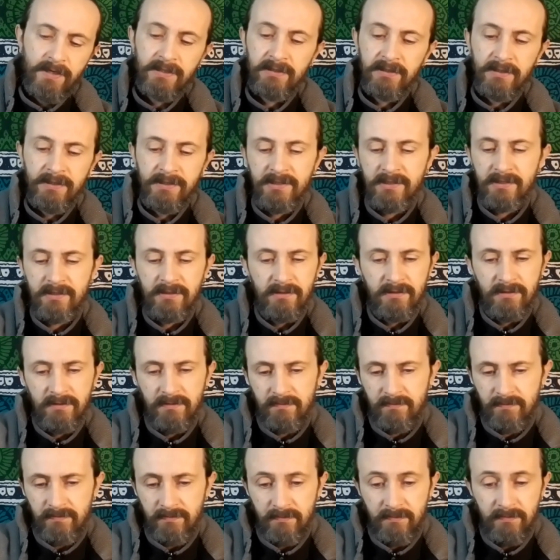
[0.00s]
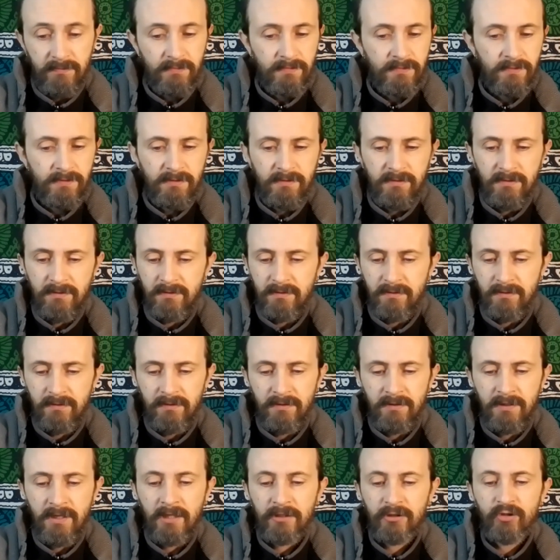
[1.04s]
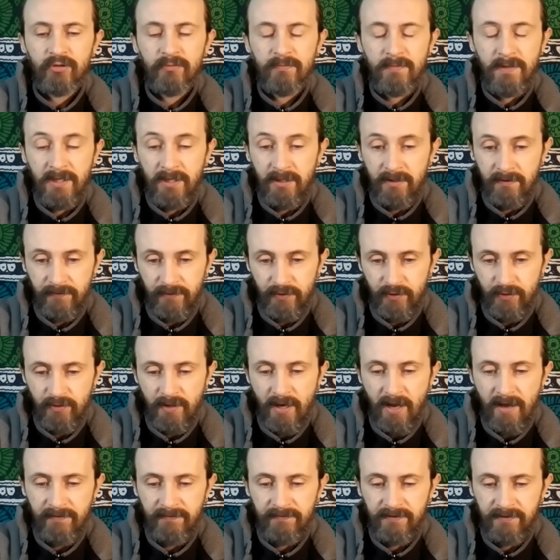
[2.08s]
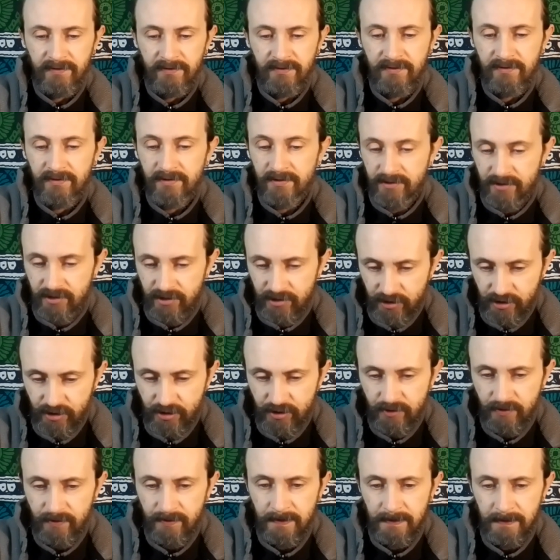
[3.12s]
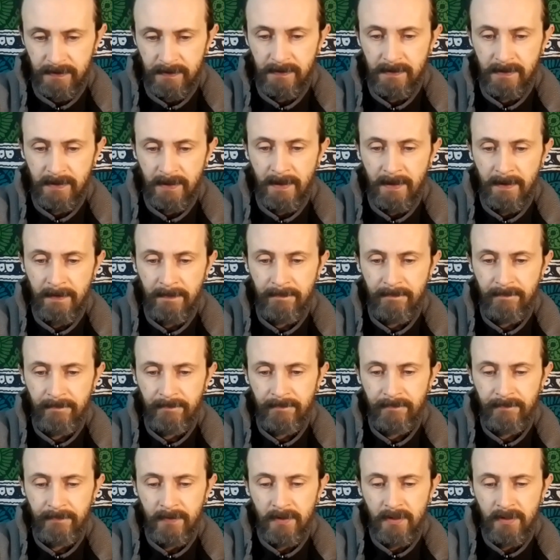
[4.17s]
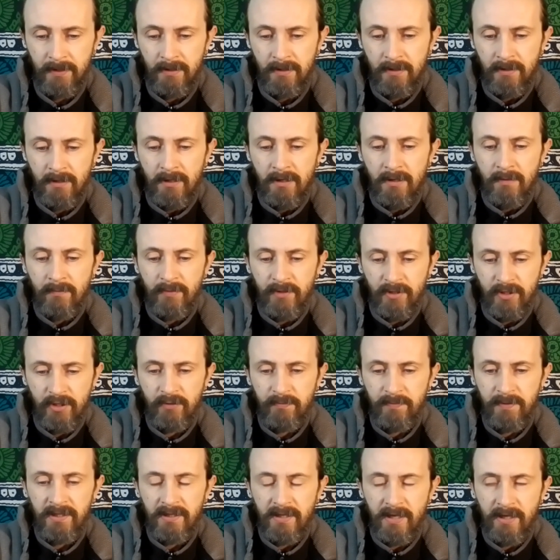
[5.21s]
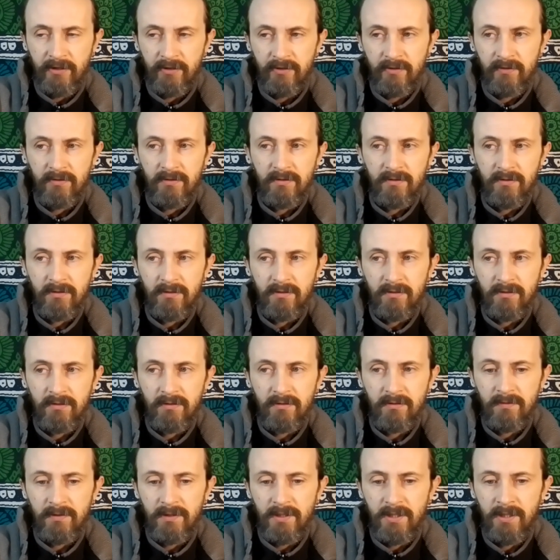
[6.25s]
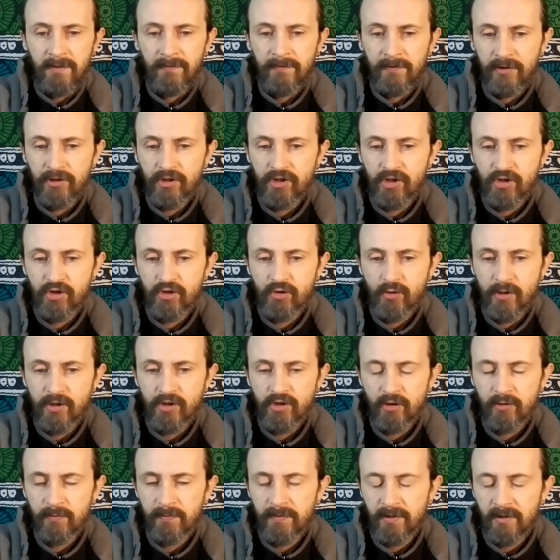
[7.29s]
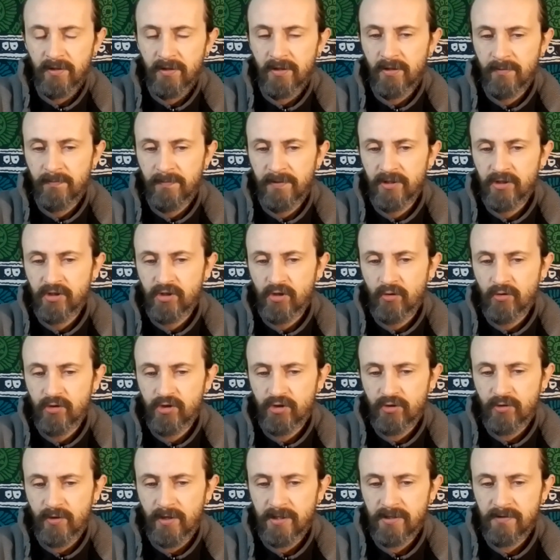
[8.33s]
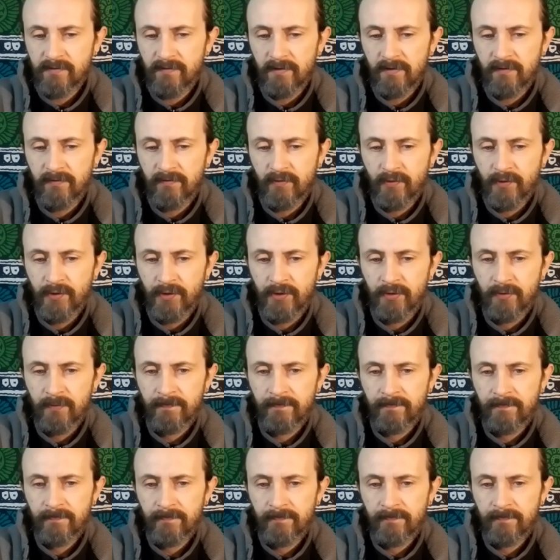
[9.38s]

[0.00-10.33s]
at least not too many of you have this issue, okay? But it could be that even the situation could, be, could have been so stressful for you